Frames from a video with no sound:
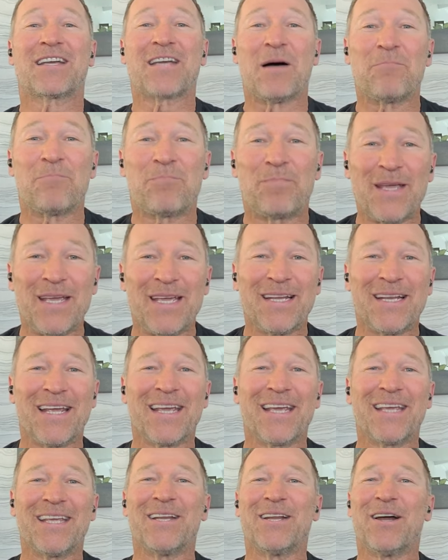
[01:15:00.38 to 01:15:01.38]
Yeah,
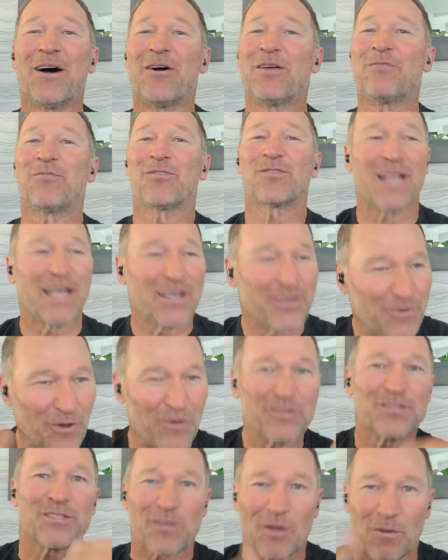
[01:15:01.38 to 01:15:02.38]
competing, you
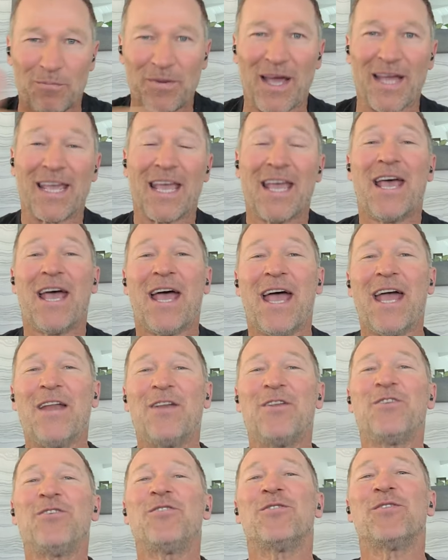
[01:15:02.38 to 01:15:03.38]
know, it was like nonstop.
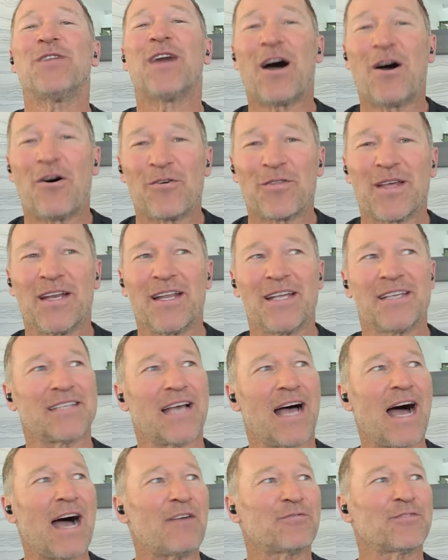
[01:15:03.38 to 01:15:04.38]
Like, and you
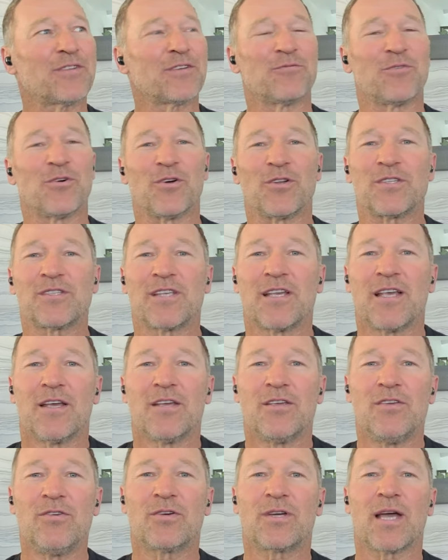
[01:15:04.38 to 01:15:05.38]
know how that is
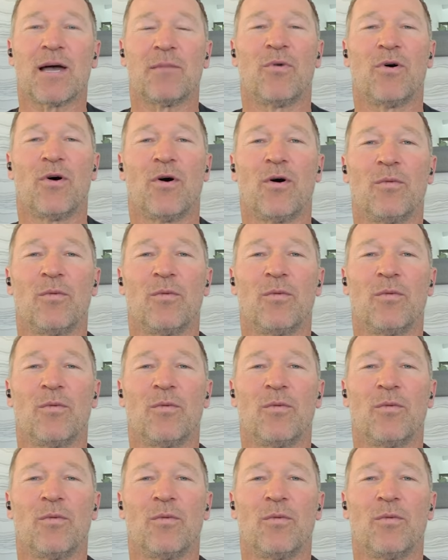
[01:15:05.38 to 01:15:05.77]
afterwards.